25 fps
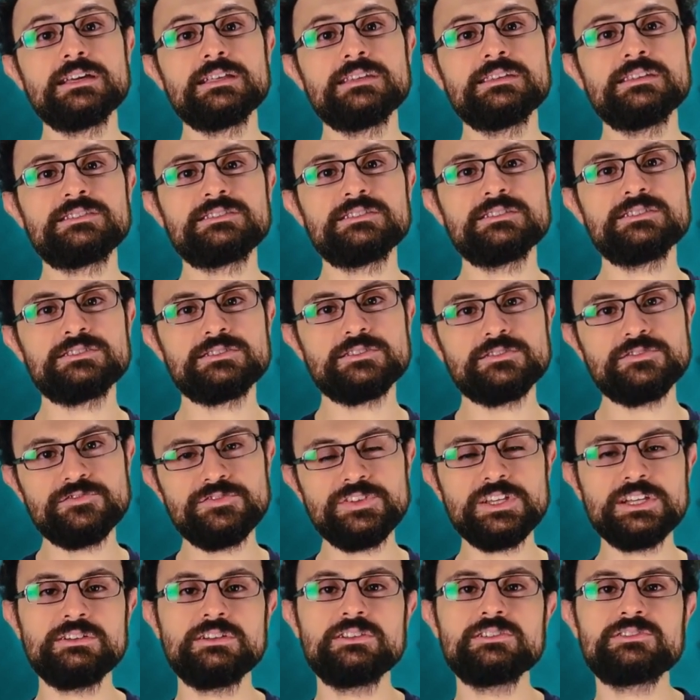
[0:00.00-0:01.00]
This
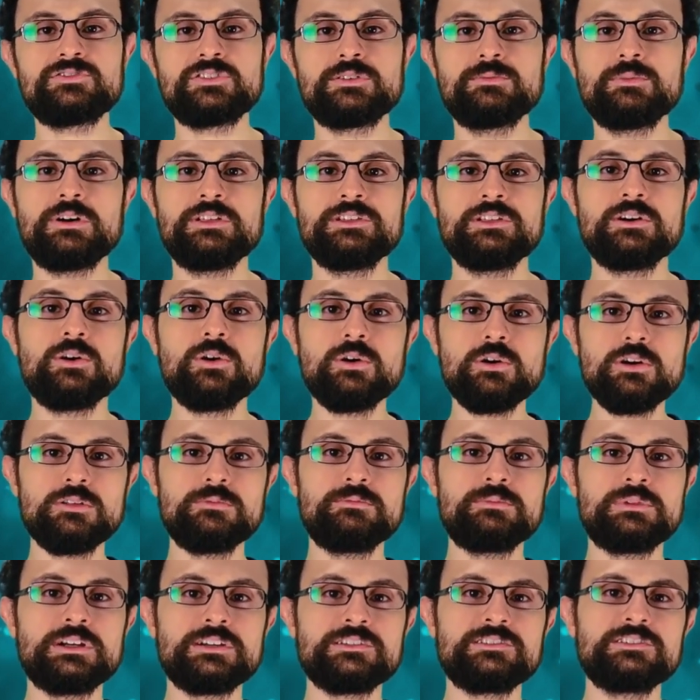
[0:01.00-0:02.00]
interference from other
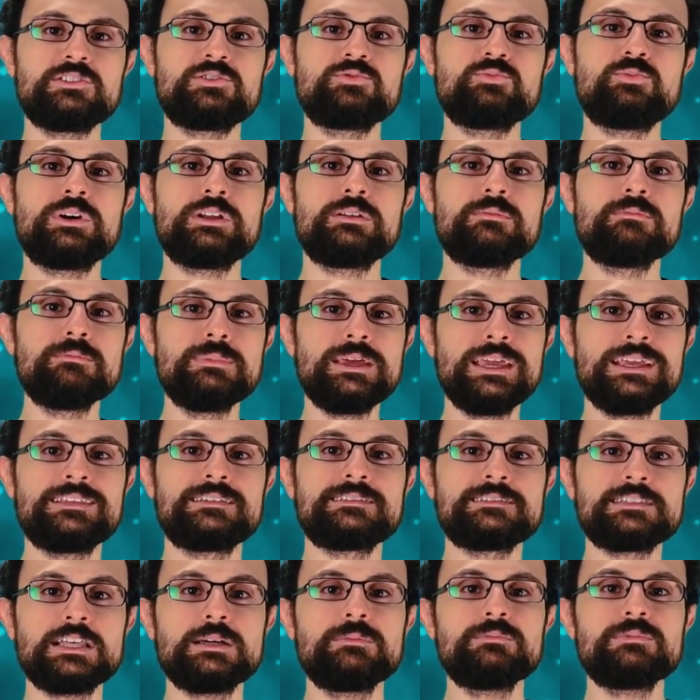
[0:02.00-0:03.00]
hallmarks is what makes
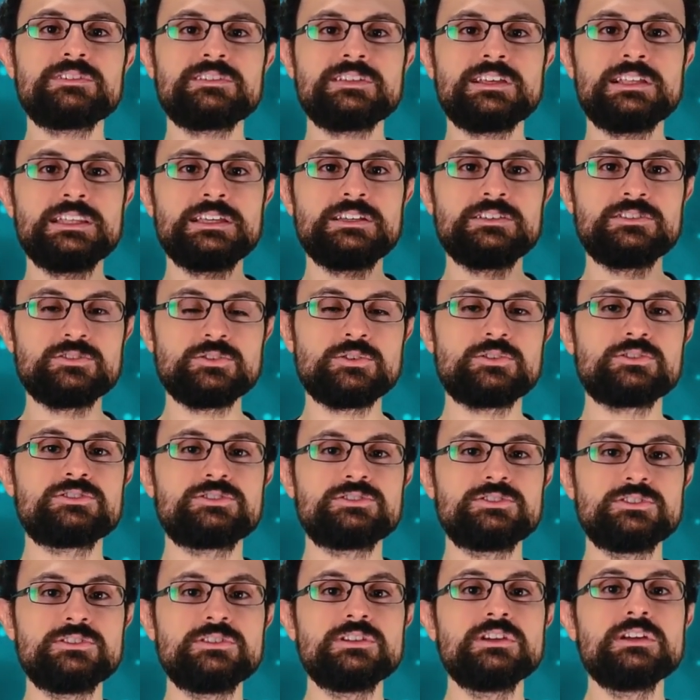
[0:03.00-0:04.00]
stem cell
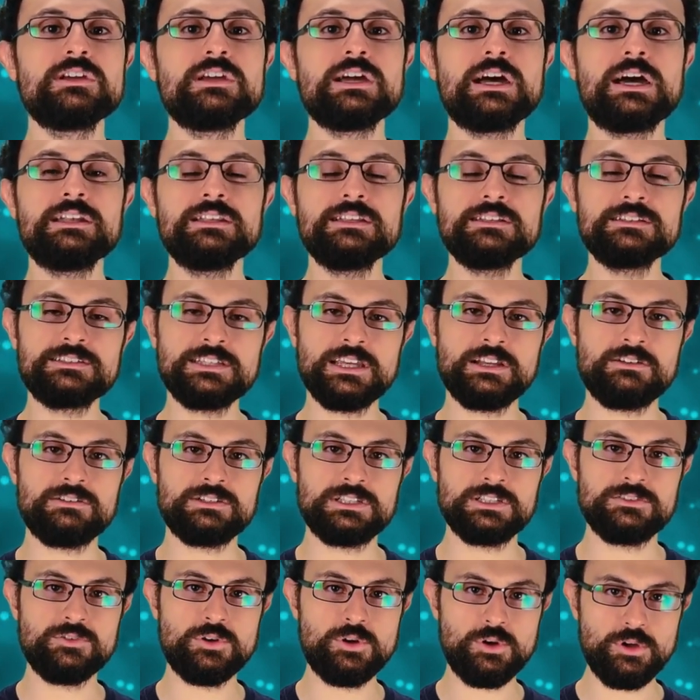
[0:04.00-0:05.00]
exhaustion an
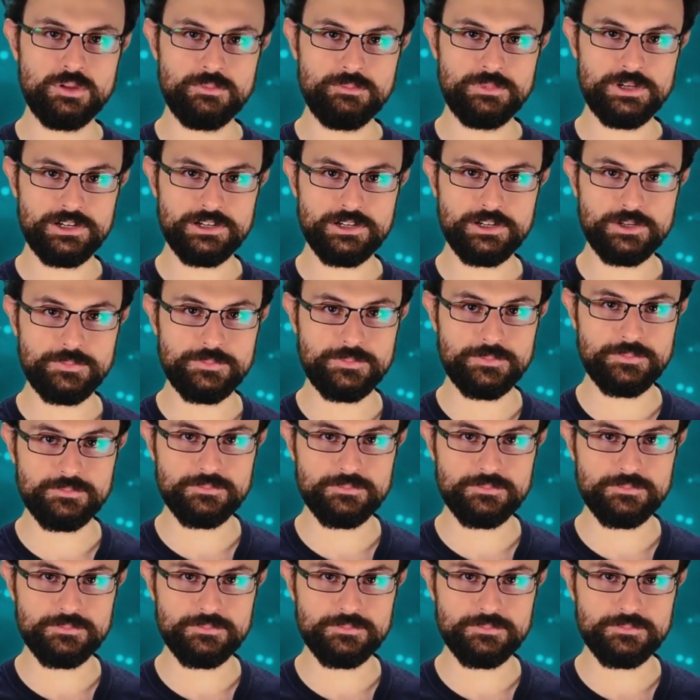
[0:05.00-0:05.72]
integrative hallmark.